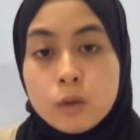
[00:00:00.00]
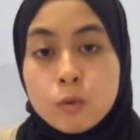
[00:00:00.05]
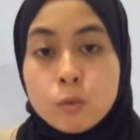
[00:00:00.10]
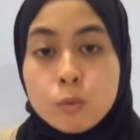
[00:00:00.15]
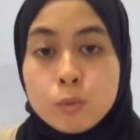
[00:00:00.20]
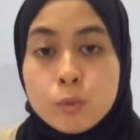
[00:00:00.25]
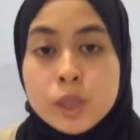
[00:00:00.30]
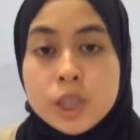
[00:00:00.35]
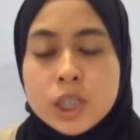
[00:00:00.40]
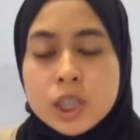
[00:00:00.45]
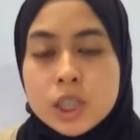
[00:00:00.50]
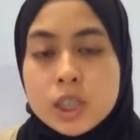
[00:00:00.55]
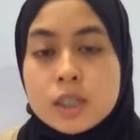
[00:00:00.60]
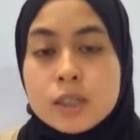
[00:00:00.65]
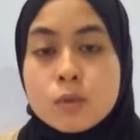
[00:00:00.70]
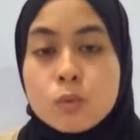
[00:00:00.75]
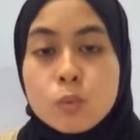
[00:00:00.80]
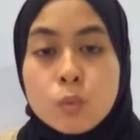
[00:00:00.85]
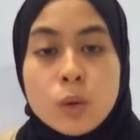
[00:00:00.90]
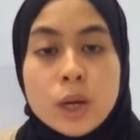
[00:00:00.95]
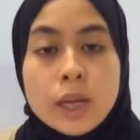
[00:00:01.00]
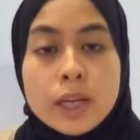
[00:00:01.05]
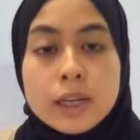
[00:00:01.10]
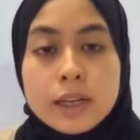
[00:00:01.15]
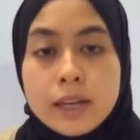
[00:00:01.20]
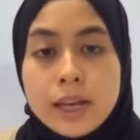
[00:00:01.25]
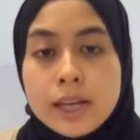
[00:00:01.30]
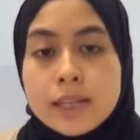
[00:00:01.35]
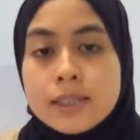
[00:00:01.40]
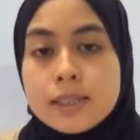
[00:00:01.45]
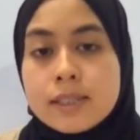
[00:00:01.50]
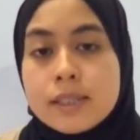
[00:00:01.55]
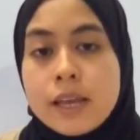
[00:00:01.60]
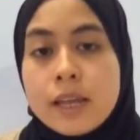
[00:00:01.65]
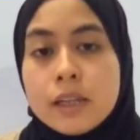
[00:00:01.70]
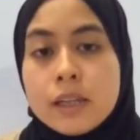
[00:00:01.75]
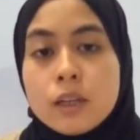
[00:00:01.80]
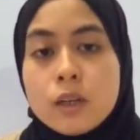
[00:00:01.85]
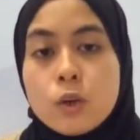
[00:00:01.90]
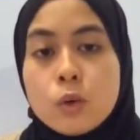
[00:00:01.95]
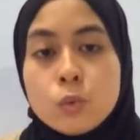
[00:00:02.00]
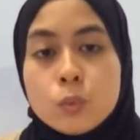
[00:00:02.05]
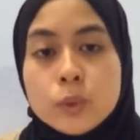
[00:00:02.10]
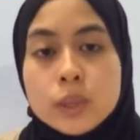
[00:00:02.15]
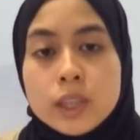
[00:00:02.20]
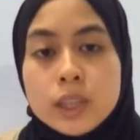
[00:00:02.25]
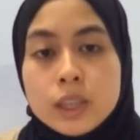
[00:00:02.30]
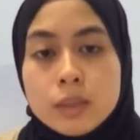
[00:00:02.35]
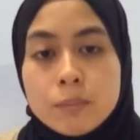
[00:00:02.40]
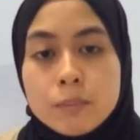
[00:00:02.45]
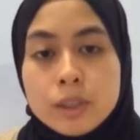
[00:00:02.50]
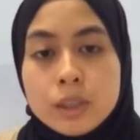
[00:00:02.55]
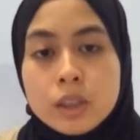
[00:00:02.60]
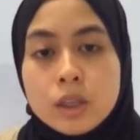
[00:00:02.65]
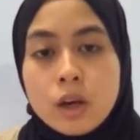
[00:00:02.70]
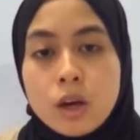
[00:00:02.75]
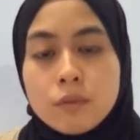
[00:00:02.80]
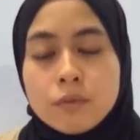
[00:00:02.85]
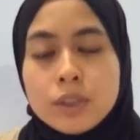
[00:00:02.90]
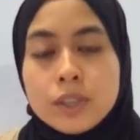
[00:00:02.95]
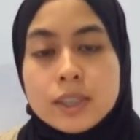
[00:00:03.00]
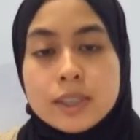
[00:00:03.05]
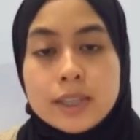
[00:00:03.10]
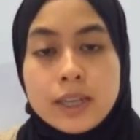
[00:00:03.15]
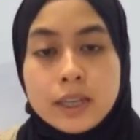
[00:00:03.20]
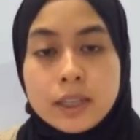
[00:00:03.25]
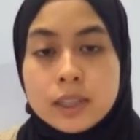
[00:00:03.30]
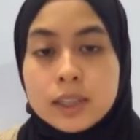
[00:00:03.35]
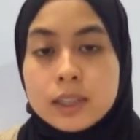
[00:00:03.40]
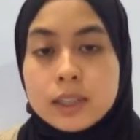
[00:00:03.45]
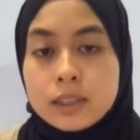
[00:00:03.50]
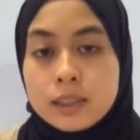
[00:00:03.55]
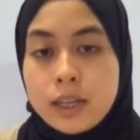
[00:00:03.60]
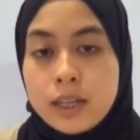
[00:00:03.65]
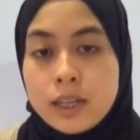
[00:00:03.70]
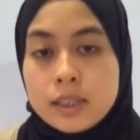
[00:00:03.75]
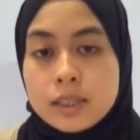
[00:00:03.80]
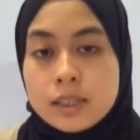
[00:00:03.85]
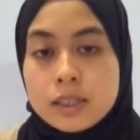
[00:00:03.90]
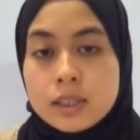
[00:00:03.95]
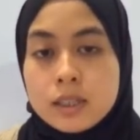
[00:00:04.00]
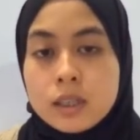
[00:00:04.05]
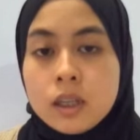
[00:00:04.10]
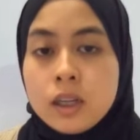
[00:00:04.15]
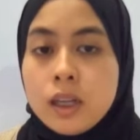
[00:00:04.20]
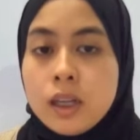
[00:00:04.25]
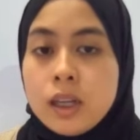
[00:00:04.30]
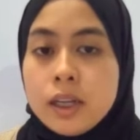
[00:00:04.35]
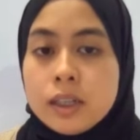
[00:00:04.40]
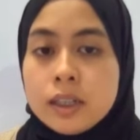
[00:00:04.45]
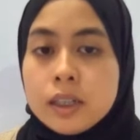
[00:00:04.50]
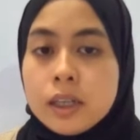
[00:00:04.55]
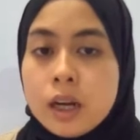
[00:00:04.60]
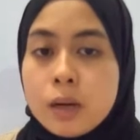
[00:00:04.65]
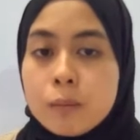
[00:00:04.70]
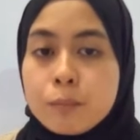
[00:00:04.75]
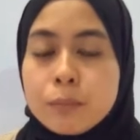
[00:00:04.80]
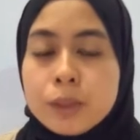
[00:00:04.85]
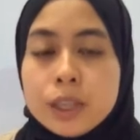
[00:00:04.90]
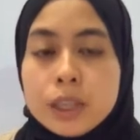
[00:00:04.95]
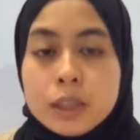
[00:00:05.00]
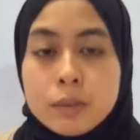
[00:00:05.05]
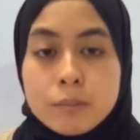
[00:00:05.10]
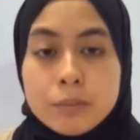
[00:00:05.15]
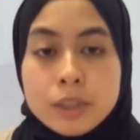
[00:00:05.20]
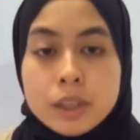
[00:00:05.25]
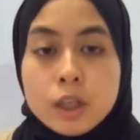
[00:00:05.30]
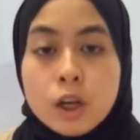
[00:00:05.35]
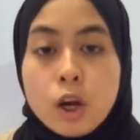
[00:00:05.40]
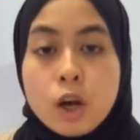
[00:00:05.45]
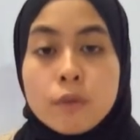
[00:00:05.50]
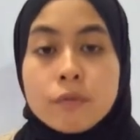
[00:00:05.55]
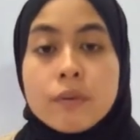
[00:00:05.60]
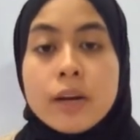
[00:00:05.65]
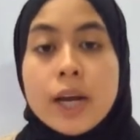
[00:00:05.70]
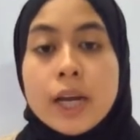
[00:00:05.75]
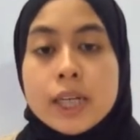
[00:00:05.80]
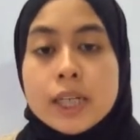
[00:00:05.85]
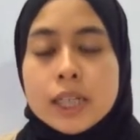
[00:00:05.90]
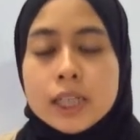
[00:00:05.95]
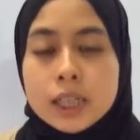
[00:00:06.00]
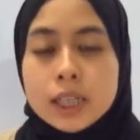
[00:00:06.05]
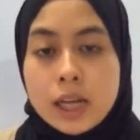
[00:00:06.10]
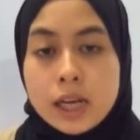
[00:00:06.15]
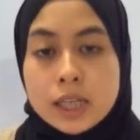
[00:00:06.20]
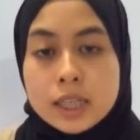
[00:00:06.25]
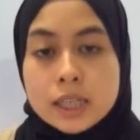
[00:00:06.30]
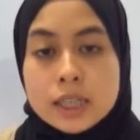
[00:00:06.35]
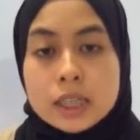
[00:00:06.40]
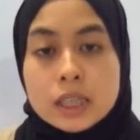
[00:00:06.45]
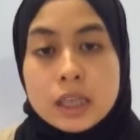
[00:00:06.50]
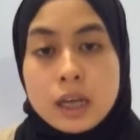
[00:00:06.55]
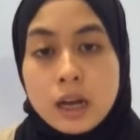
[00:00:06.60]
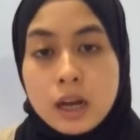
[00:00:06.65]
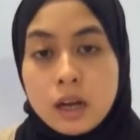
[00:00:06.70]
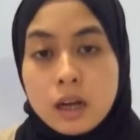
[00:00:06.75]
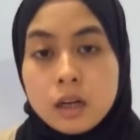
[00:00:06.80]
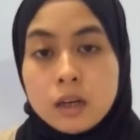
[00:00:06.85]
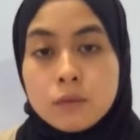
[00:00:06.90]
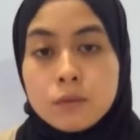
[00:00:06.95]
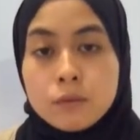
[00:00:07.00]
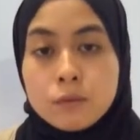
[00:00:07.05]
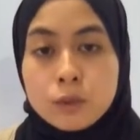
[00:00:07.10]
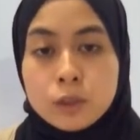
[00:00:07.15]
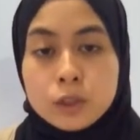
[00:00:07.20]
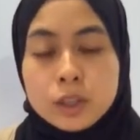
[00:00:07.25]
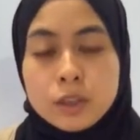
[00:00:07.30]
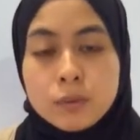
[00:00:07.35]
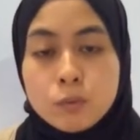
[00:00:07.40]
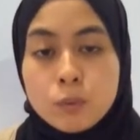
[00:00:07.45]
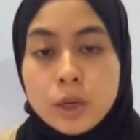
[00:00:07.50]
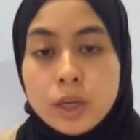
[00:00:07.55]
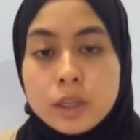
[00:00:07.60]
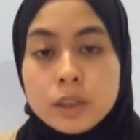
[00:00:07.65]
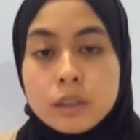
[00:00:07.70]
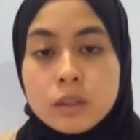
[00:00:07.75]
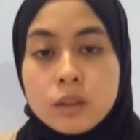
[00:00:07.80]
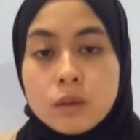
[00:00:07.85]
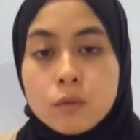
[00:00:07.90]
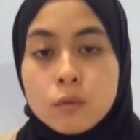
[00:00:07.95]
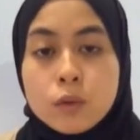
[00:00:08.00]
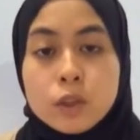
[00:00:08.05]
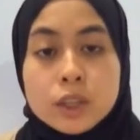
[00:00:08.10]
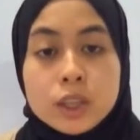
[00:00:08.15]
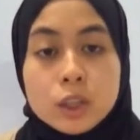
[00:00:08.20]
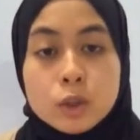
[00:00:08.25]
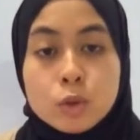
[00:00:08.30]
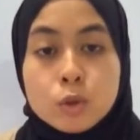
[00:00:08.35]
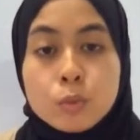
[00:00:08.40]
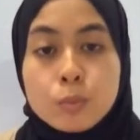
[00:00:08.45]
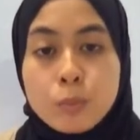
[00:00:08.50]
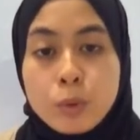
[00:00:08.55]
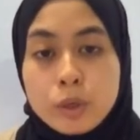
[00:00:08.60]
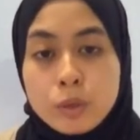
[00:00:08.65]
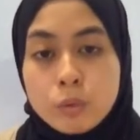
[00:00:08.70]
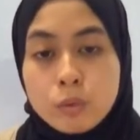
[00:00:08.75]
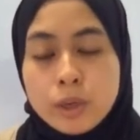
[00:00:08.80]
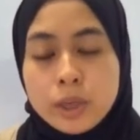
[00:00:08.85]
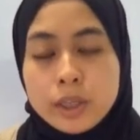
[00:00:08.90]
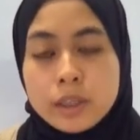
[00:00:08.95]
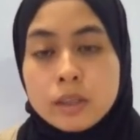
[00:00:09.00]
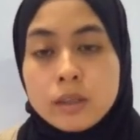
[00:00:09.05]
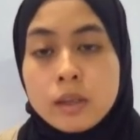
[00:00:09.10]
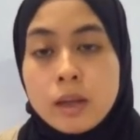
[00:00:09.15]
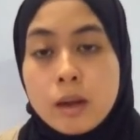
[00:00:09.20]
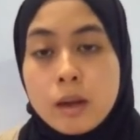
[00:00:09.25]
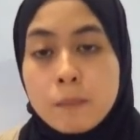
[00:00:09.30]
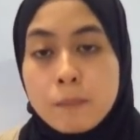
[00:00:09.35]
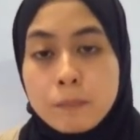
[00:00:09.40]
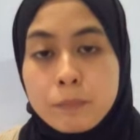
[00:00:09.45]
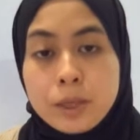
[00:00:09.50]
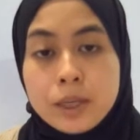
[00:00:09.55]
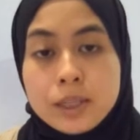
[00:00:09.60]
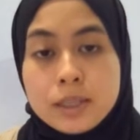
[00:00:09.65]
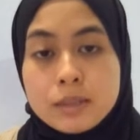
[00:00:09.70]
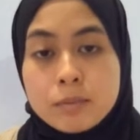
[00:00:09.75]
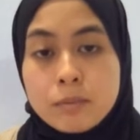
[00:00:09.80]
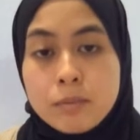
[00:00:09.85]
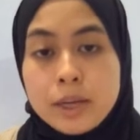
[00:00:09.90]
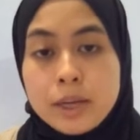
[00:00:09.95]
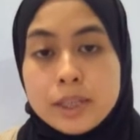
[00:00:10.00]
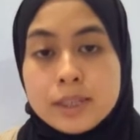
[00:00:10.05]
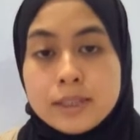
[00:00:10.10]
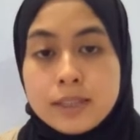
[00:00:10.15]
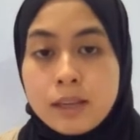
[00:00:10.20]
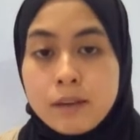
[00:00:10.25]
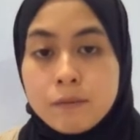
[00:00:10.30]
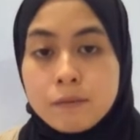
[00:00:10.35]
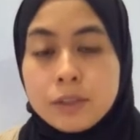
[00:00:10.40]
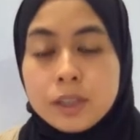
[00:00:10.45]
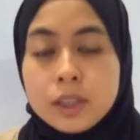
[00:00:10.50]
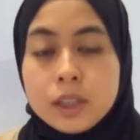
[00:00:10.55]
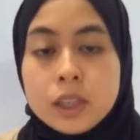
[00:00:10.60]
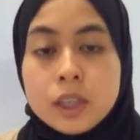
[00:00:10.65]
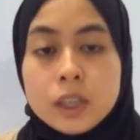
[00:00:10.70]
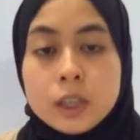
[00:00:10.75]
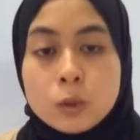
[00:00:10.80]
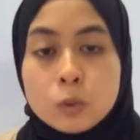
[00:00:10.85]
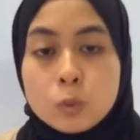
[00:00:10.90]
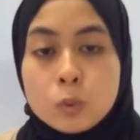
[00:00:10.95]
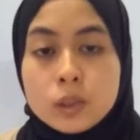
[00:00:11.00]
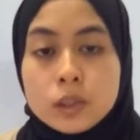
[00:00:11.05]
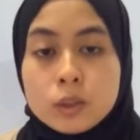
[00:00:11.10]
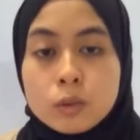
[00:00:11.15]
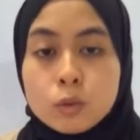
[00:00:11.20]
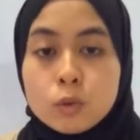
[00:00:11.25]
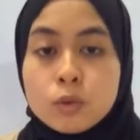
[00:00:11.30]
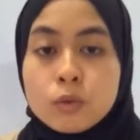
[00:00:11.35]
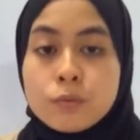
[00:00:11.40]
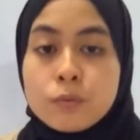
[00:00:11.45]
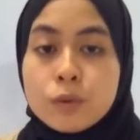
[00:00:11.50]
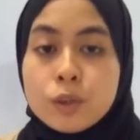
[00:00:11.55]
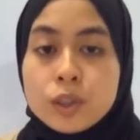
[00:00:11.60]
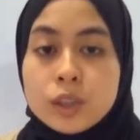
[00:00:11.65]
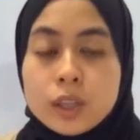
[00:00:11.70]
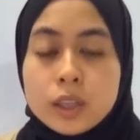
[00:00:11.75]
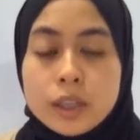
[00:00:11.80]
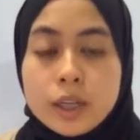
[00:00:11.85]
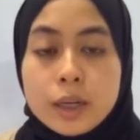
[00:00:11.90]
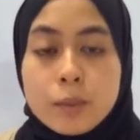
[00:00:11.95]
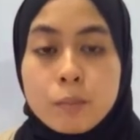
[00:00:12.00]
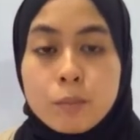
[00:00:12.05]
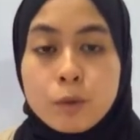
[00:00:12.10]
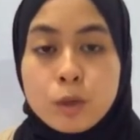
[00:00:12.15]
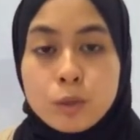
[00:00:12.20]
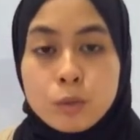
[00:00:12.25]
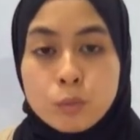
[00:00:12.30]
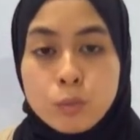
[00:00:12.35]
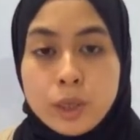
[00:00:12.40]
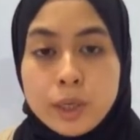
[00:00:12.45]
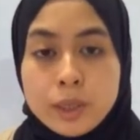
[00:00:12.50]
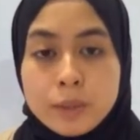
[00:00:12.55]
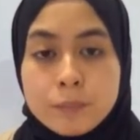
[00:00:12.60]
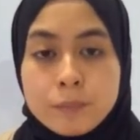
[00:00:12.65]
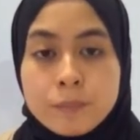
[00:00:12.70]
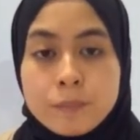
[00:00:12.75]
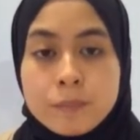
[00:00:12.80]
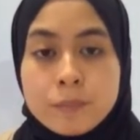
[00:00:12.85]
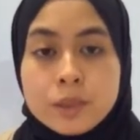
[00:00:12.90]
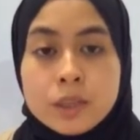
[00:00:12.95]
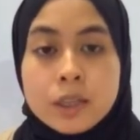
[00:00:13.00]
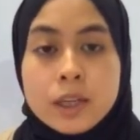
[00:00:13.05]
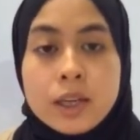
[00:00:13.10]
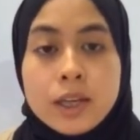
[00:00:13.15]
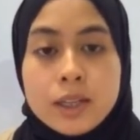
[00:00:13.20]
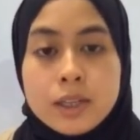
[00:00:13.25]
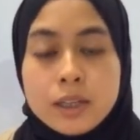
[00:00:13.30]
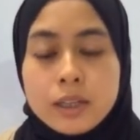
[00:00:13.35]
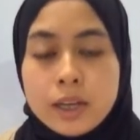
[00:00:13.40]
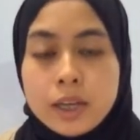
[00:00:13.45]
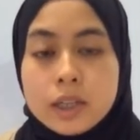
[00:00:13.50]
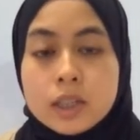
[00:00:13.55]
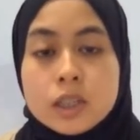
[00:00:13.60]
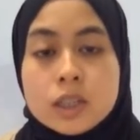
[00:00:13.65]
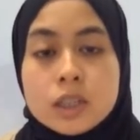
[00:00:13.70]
which is 1 less than the lower limit of the second class. The upper limit of other class are 42.1 plus by 7 equal to 49.1. Next,